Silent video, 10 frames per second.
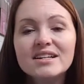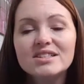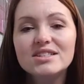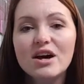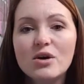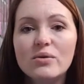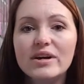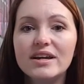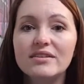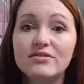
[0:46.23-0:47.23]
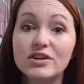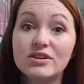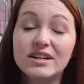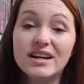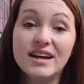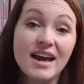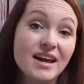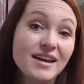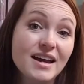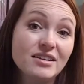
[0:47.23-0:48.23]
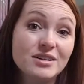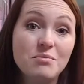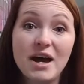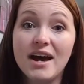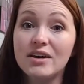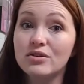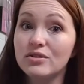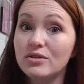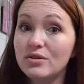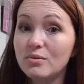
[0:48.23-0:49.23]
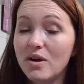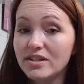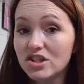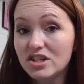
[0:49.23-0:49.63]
So if you're gonna hang out in bed or you're gonna watch